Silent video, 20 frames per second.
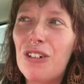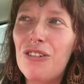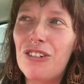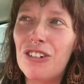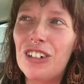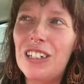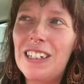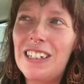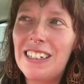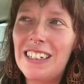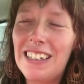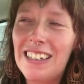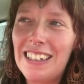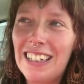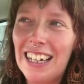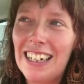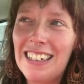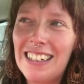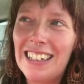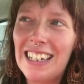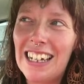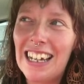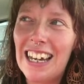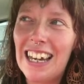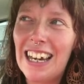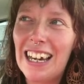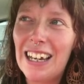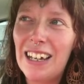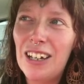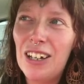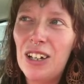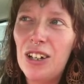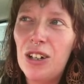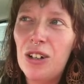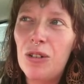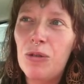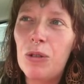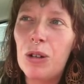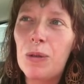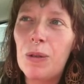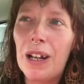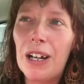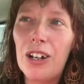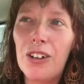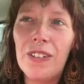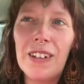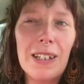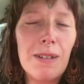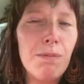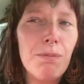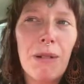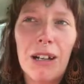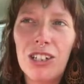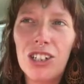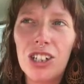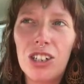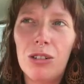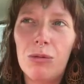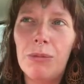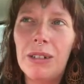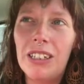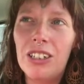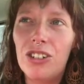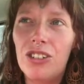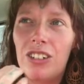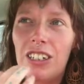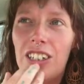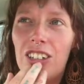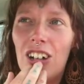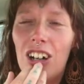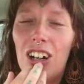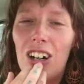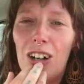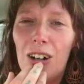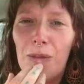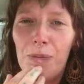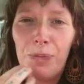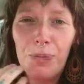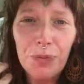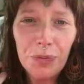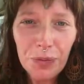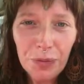for instance, yesterday we went on this magical mystery tour.